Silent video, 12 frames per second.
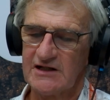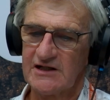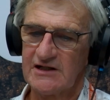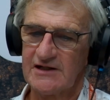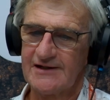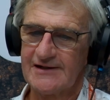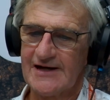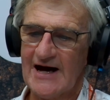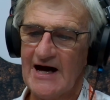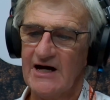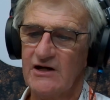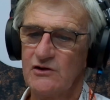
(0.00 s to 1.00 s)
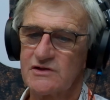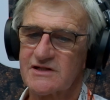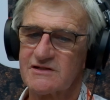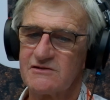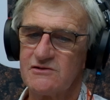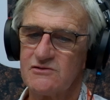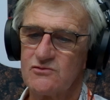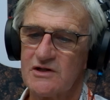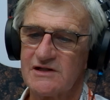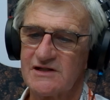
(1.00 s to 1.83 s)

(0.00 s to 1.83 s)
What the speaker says: how do